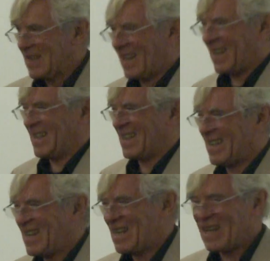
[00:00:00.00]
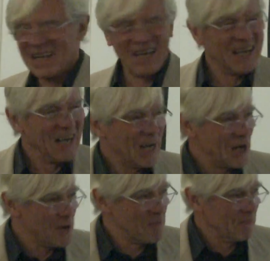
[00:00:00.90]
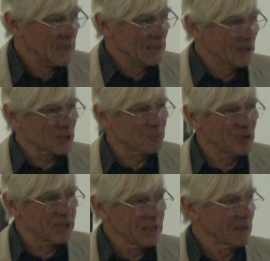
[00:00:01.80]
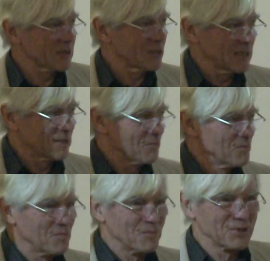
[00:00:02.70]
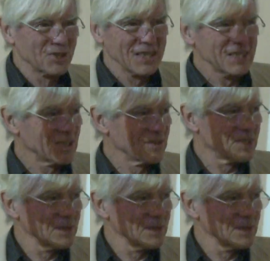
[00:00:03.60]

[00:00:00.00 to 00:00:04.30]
But he hasn't yet been able to show the accumulator shifting unit working